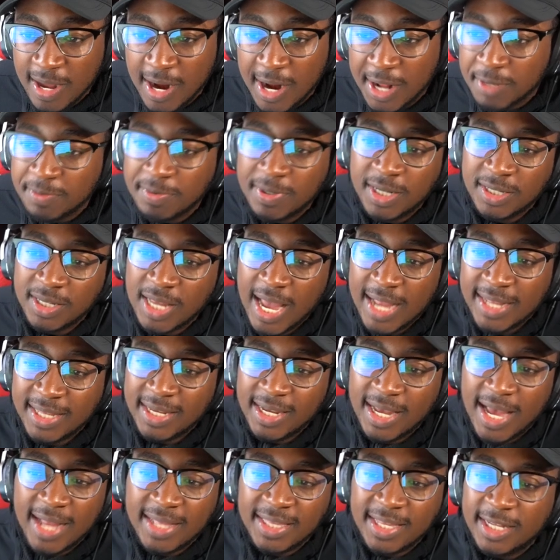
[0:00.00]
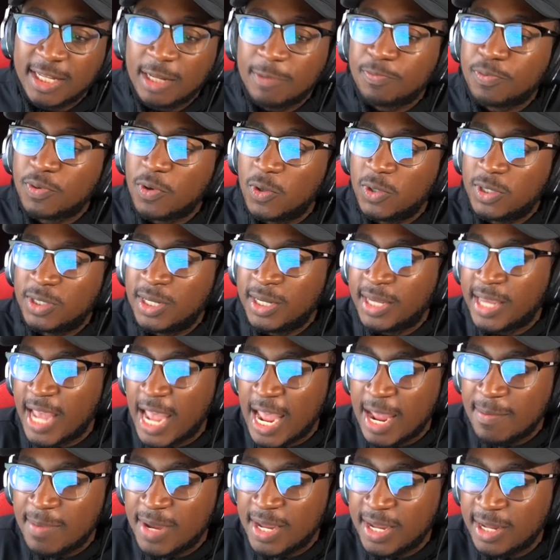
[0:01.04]
honest, because I think the pro stick
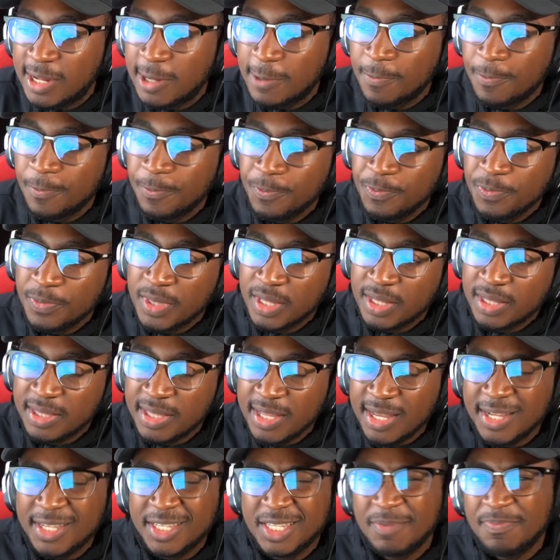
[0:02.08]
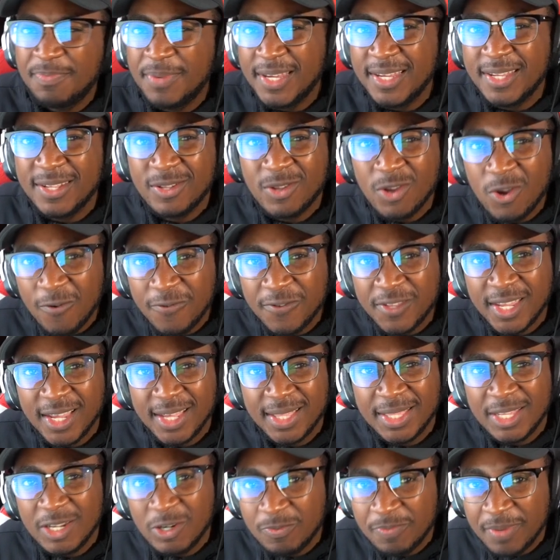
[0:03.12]
aiming needs to be nerfed a
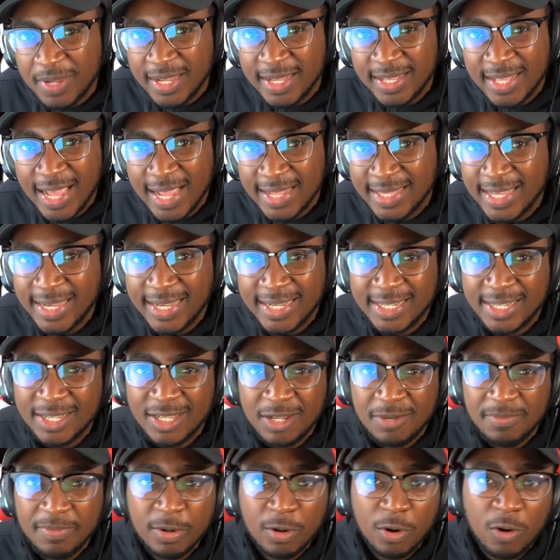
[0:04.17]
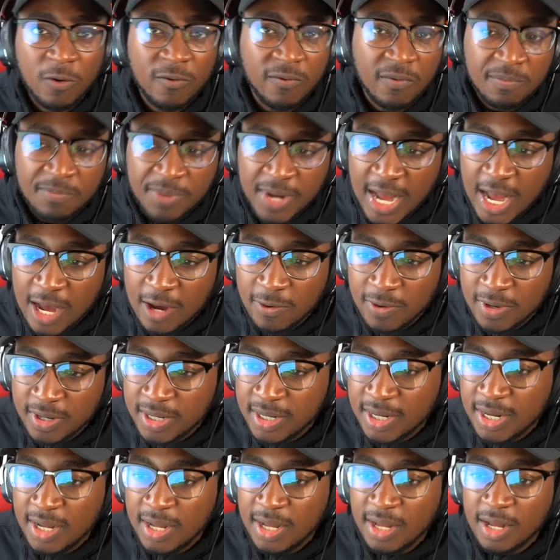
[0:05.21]
little bit. I think it's a little bit overpowered.
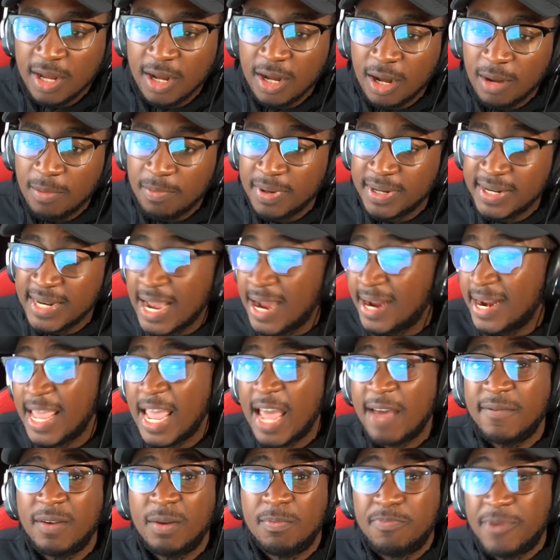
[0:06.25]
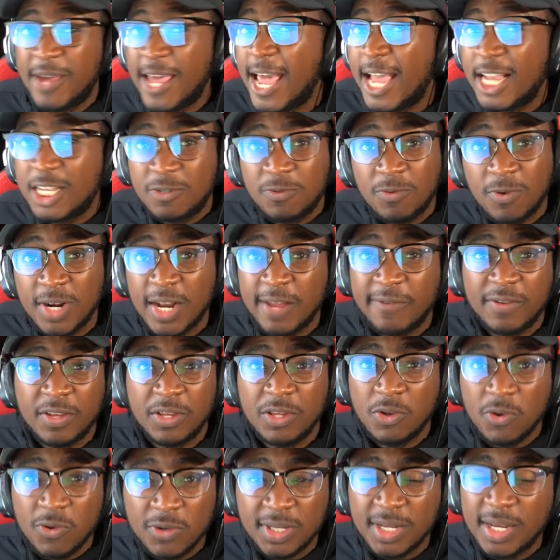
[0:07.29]
But now they have a badge for it if you're
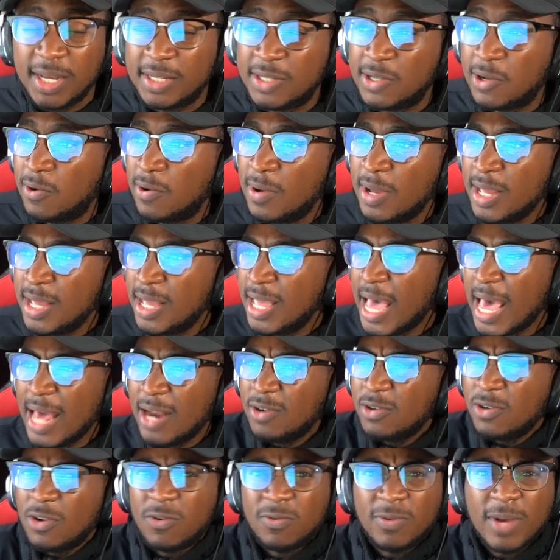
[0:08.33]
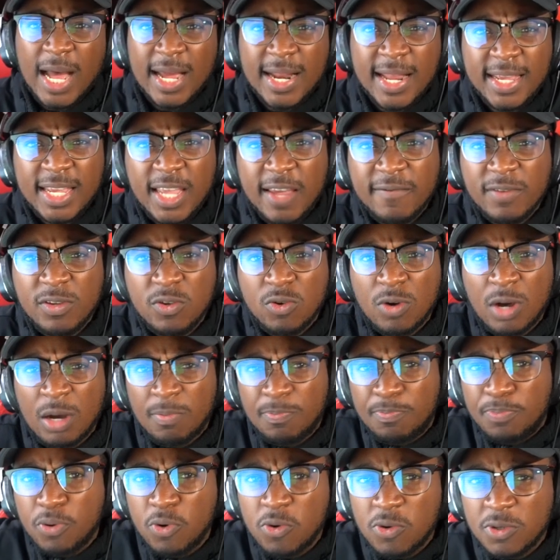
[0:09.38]
using it. So I don't know. Are they giving you a
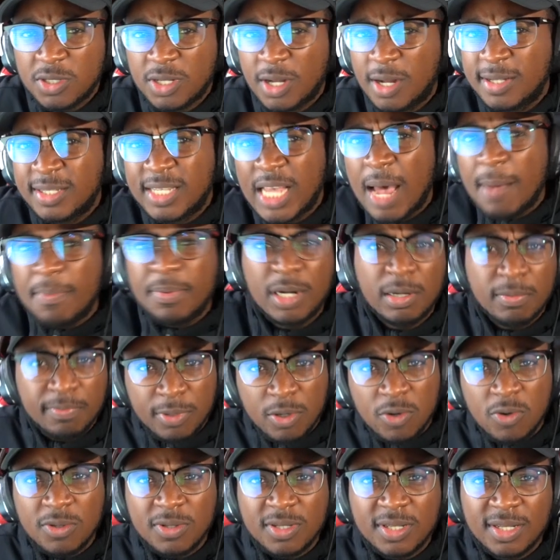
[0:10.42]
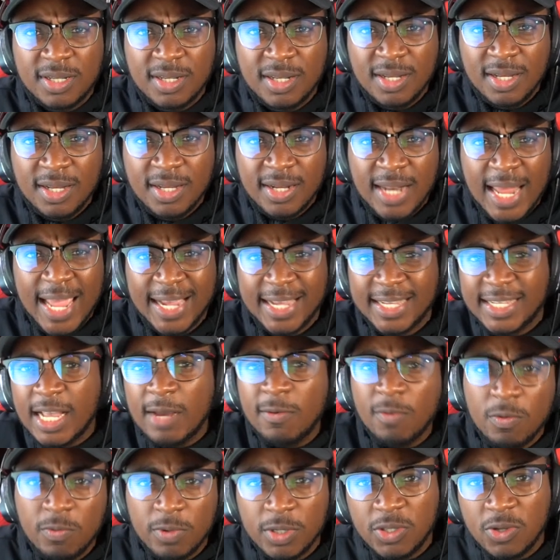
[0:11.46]
boost on top of the boost? Like, is
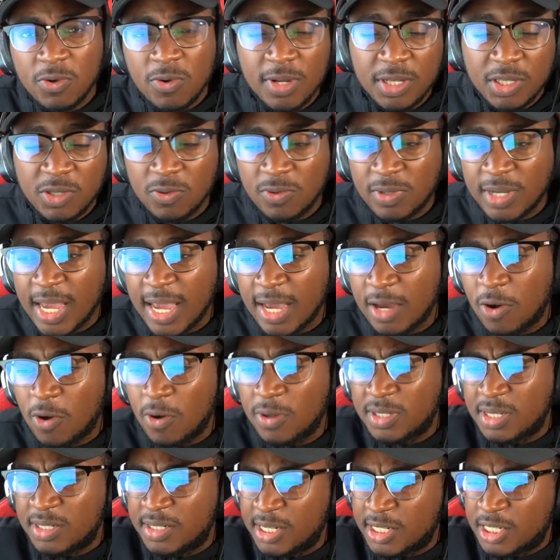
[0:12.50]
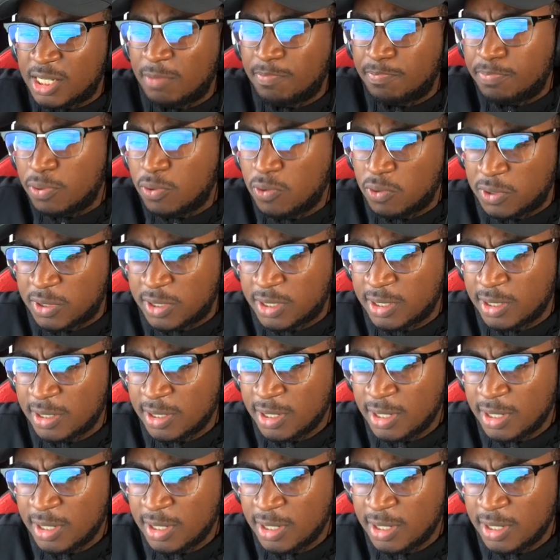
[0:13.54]
that what we're doing, 2K, or is it just a boost?